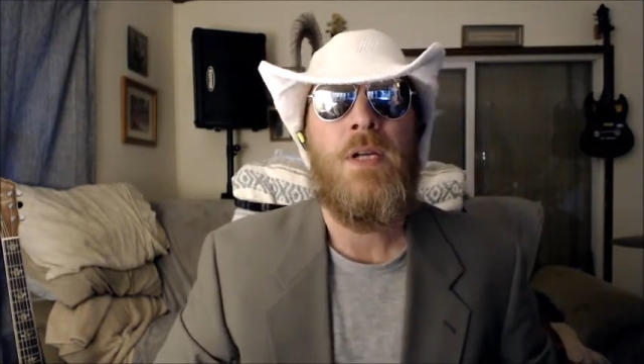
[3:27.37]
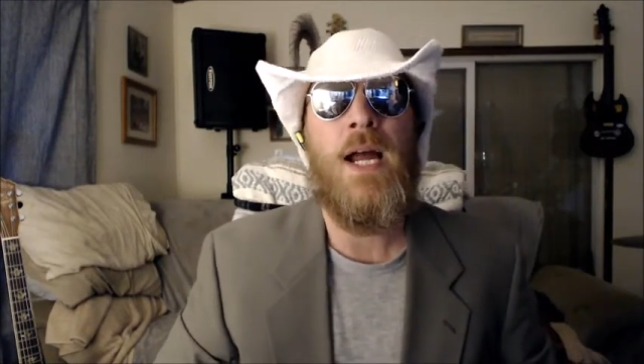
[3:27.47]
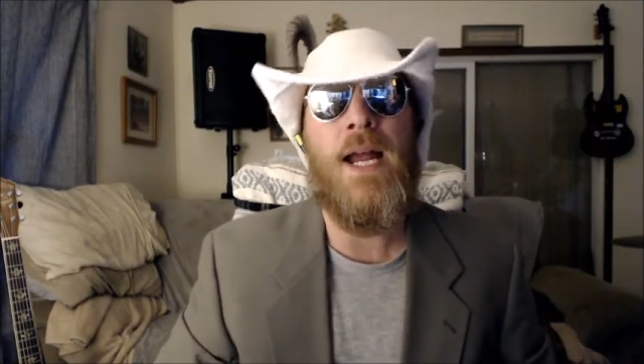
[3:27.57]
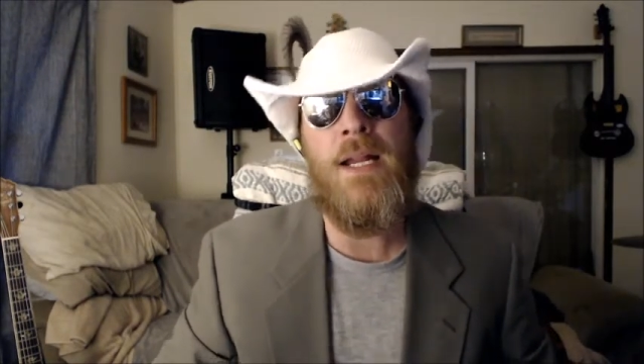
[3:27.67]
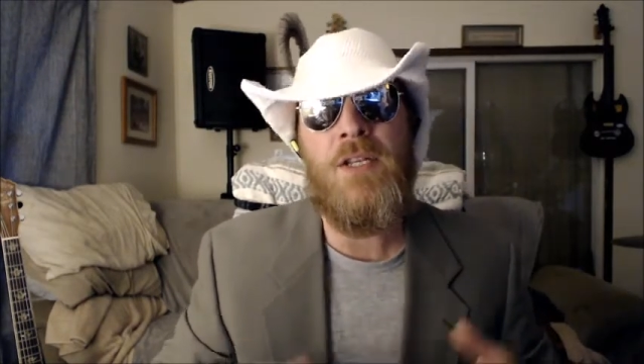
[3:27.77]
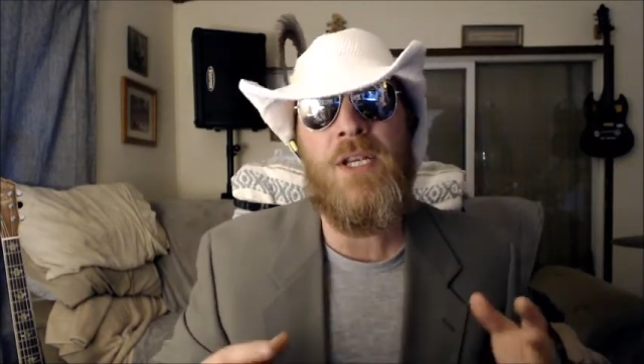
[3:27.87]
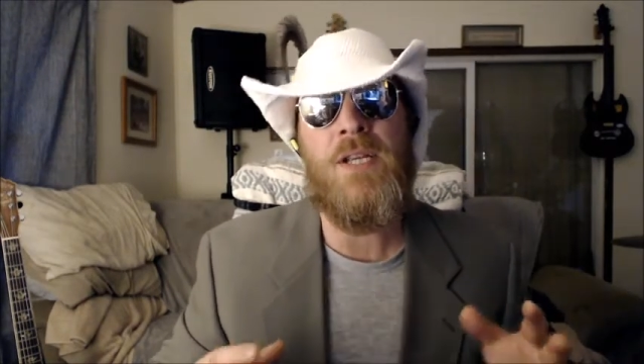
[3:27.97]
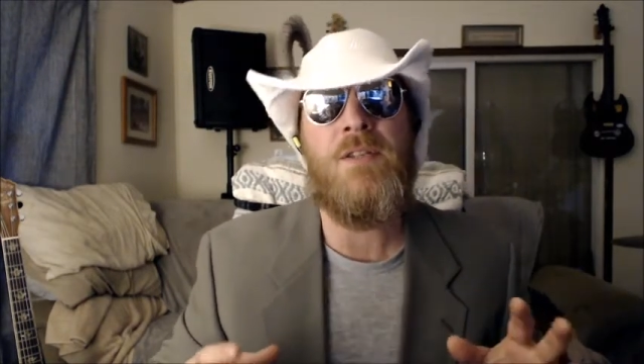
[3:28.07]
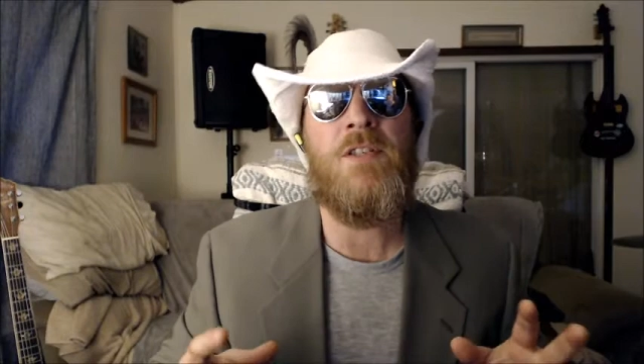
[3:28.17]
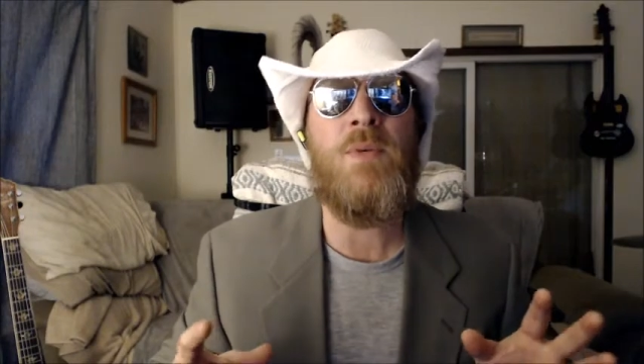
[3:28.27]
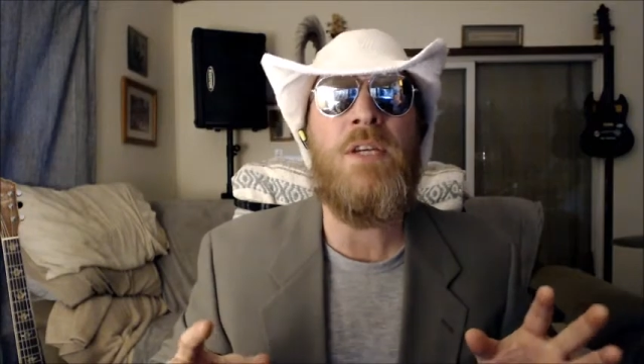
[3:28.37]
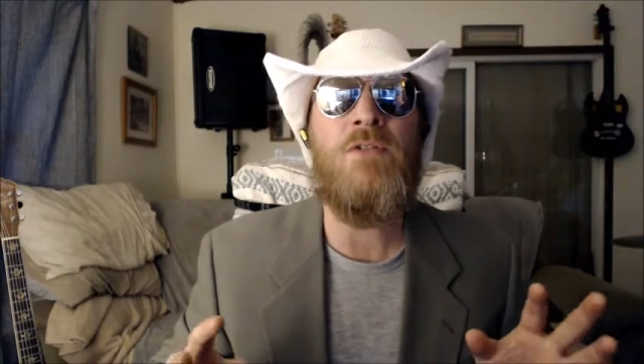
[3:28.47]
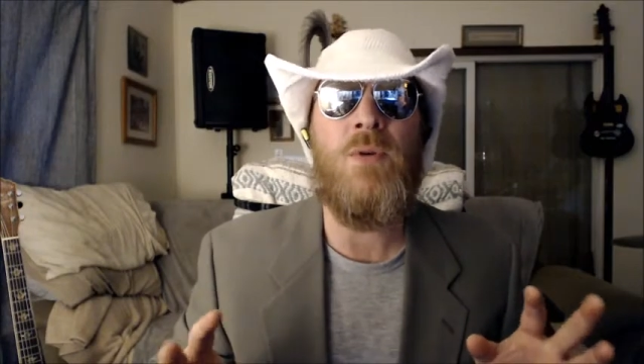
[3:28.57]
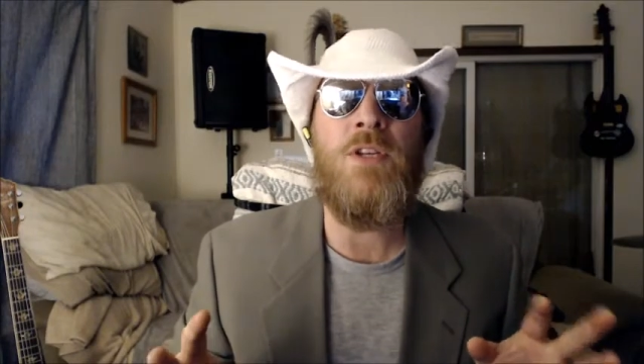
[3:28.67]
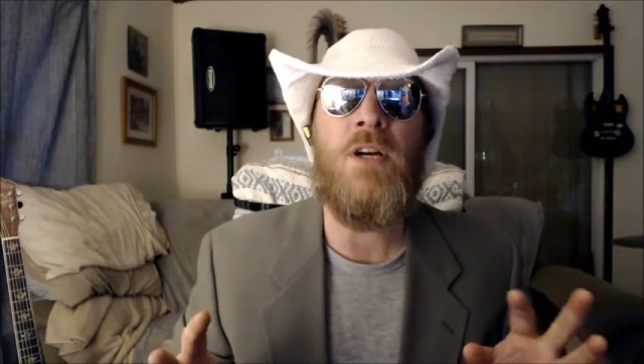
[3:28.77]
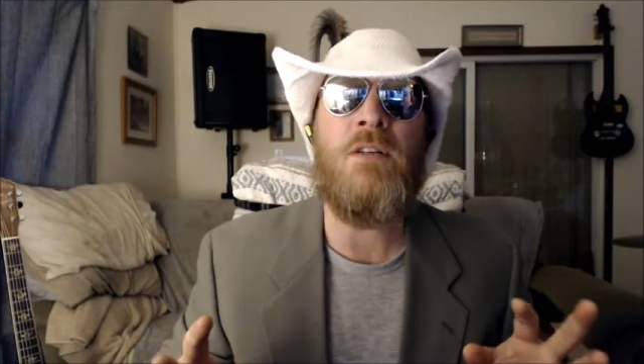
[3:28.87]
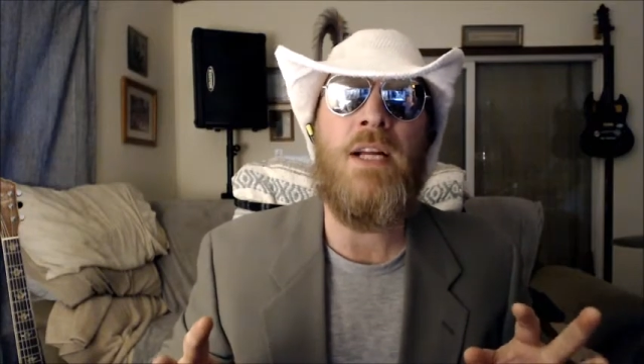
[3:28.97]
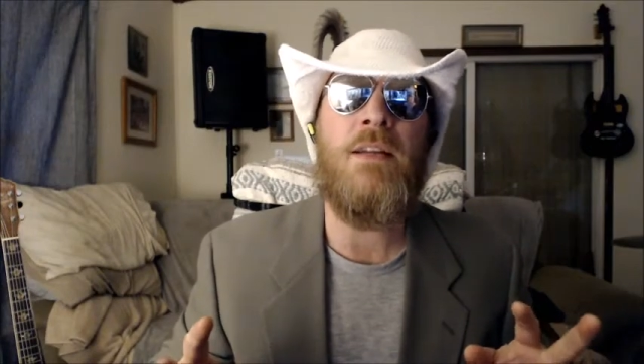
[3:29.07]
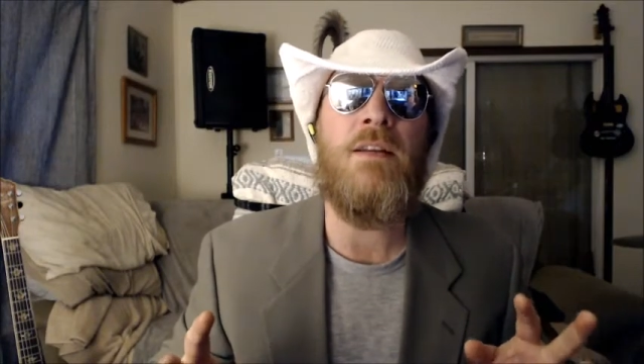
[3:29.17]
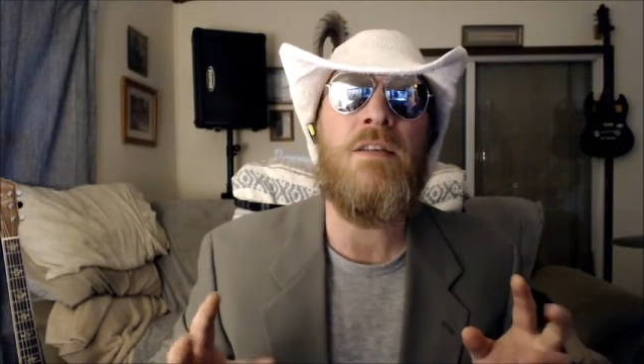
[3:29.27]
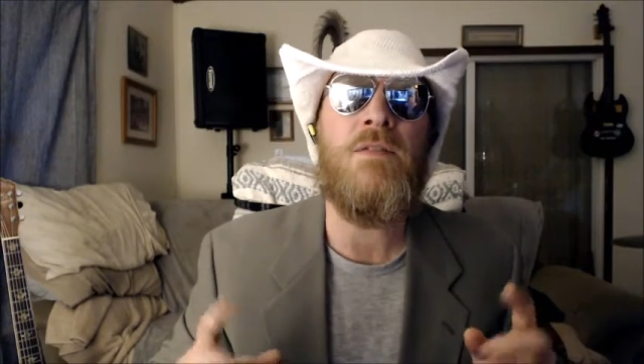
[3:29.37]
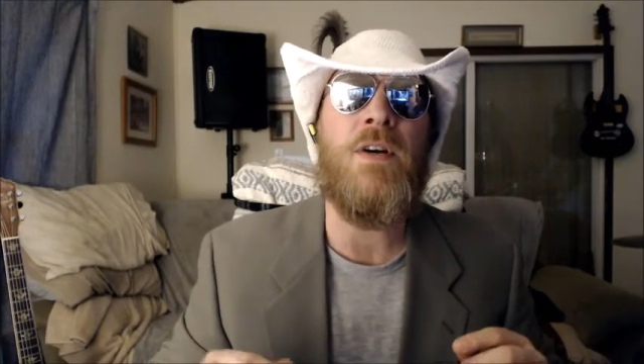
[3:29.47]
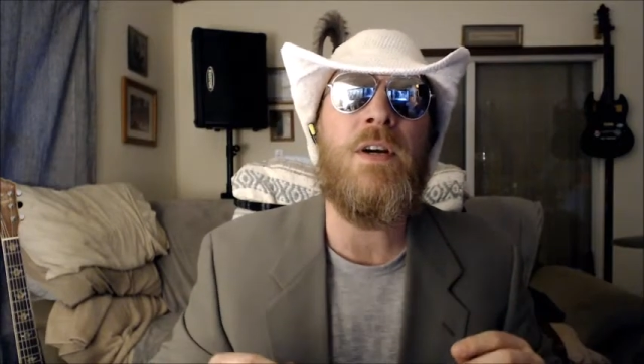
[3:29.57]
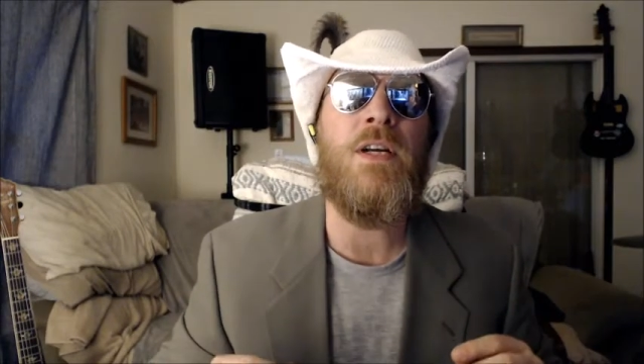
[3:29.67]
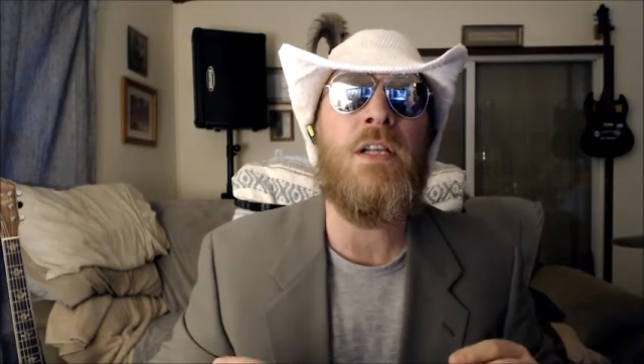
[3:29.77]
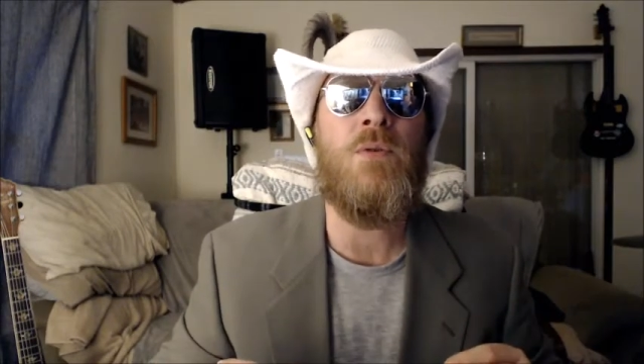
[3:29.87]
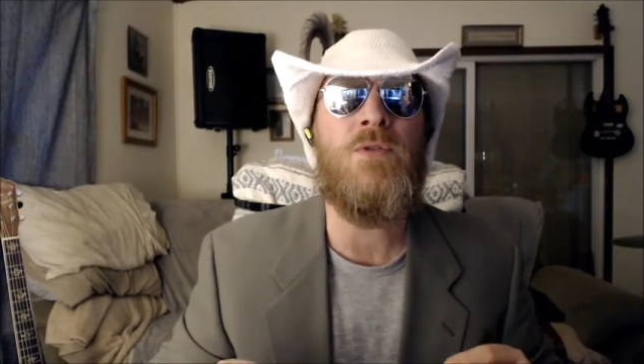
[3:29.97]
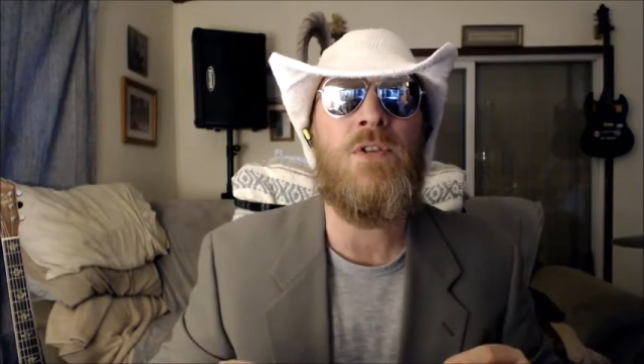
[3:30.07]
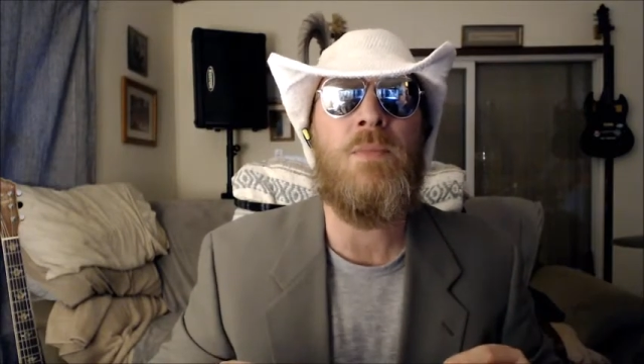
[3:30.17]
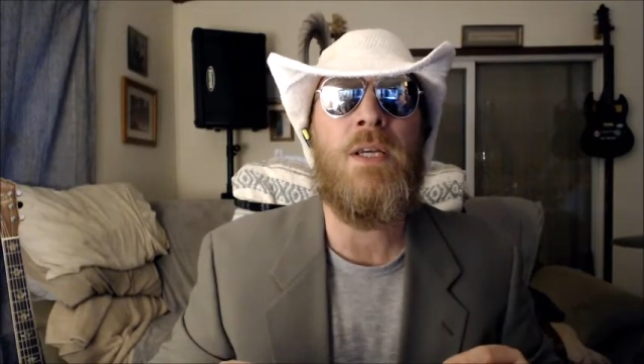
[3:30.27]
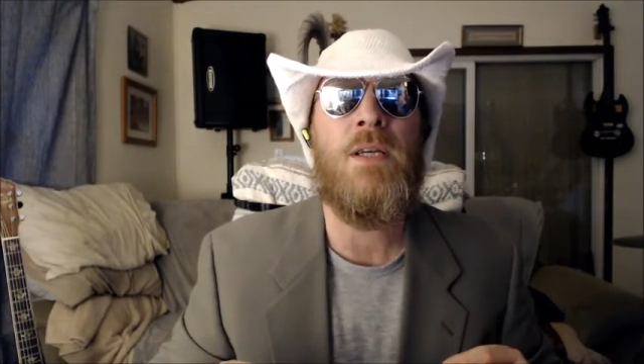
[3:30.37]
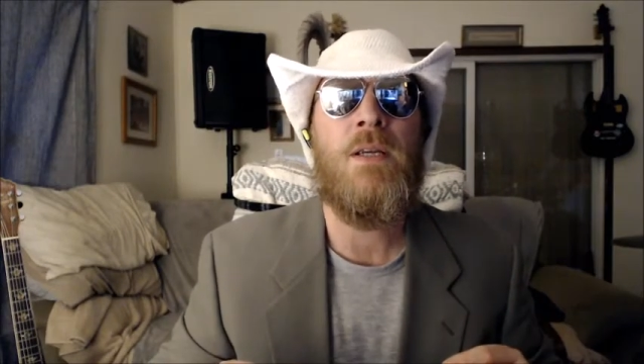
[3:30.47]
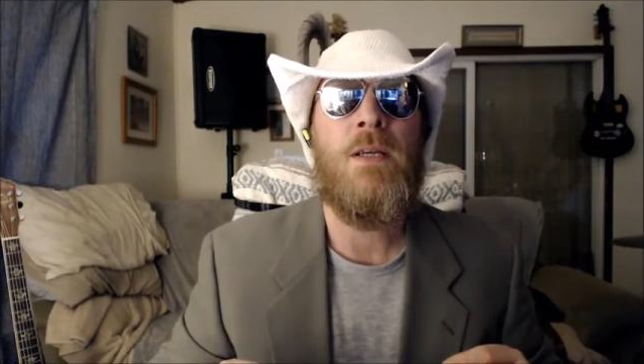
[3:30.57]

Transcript: I had a chance to speak to a young lady that is very close to me,